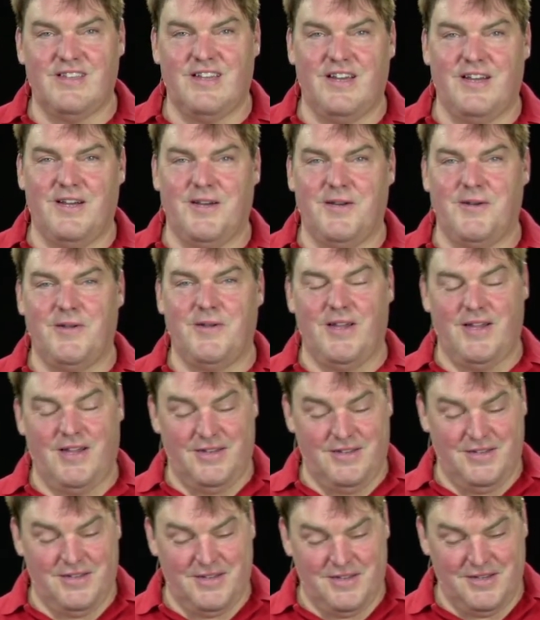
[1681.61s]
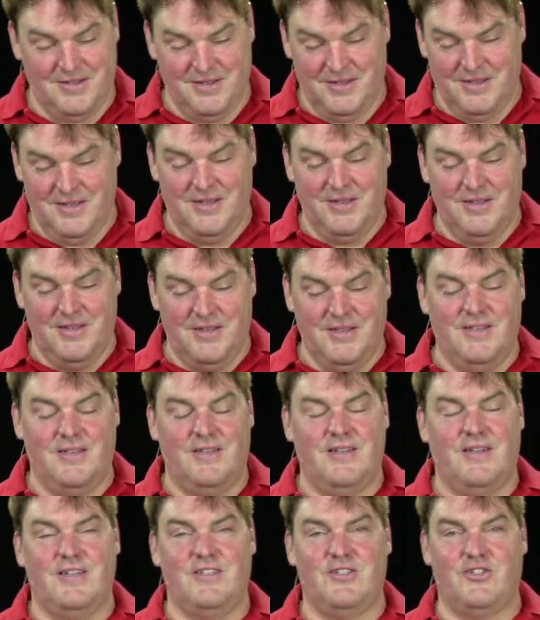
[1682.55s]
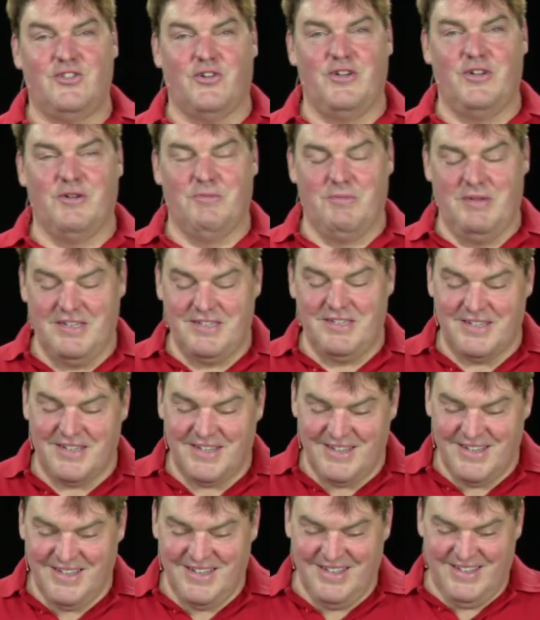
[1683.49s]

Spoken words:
and enjoy your meeting.